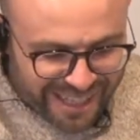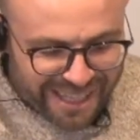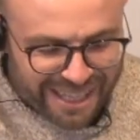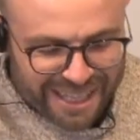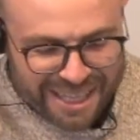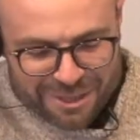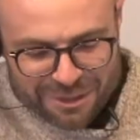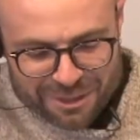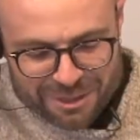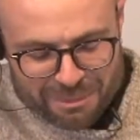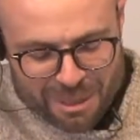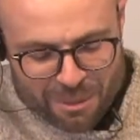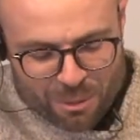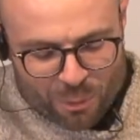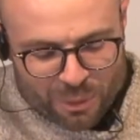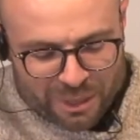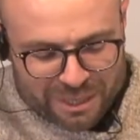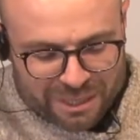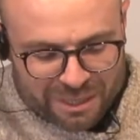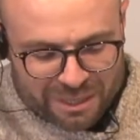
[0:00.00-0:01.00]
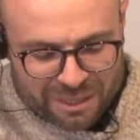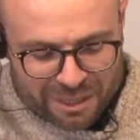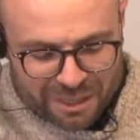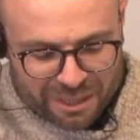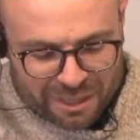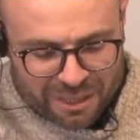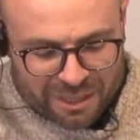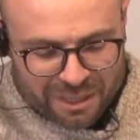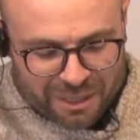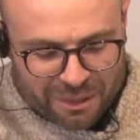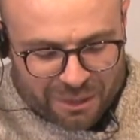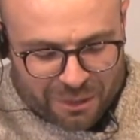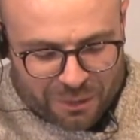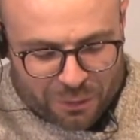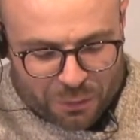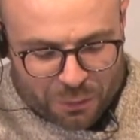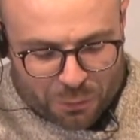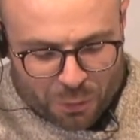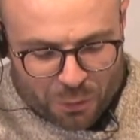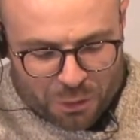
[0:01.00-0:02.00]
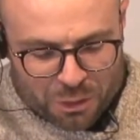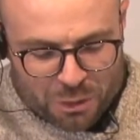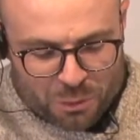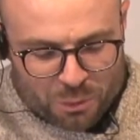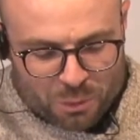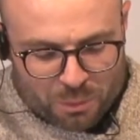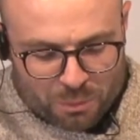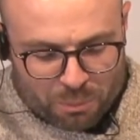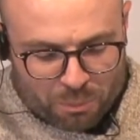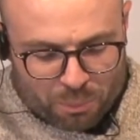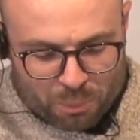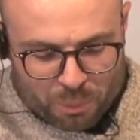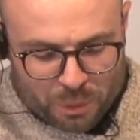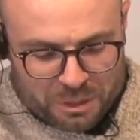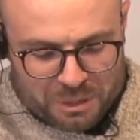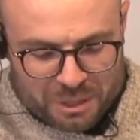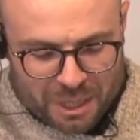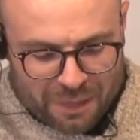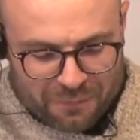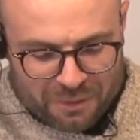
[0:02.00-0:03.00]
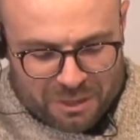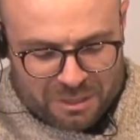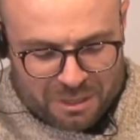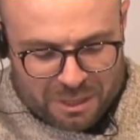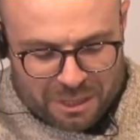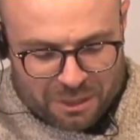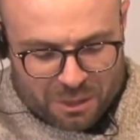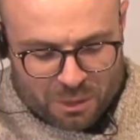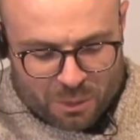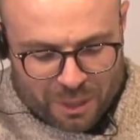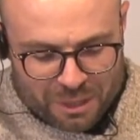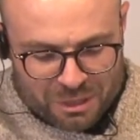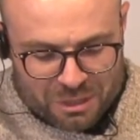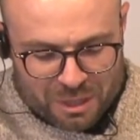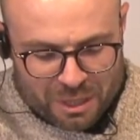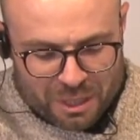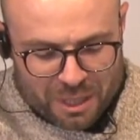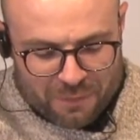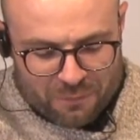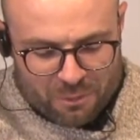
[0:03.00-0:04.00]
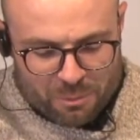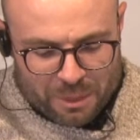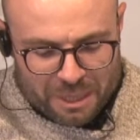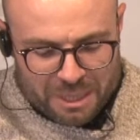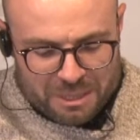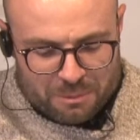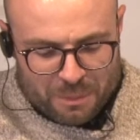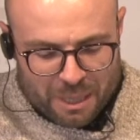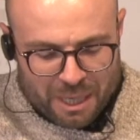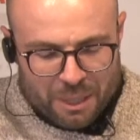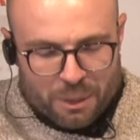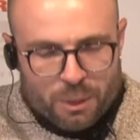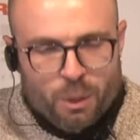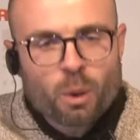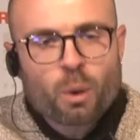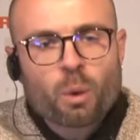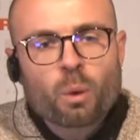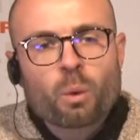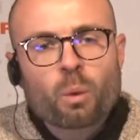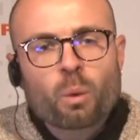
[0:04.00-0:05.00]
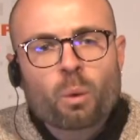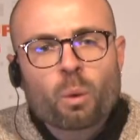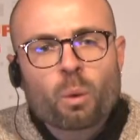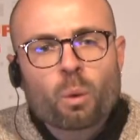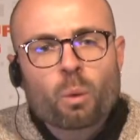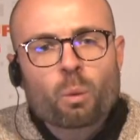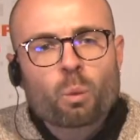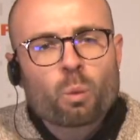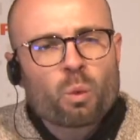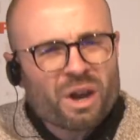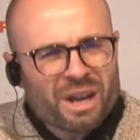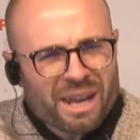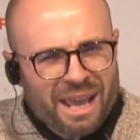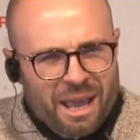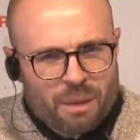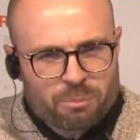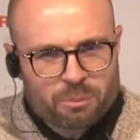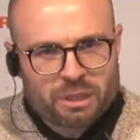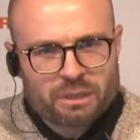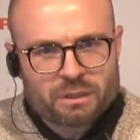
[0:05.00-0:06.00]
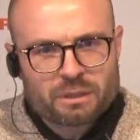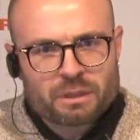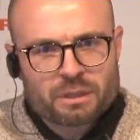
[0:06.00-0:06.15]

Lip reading: Ethan, maybe we can throw you what's obviously the question on everybody's mind. What happened?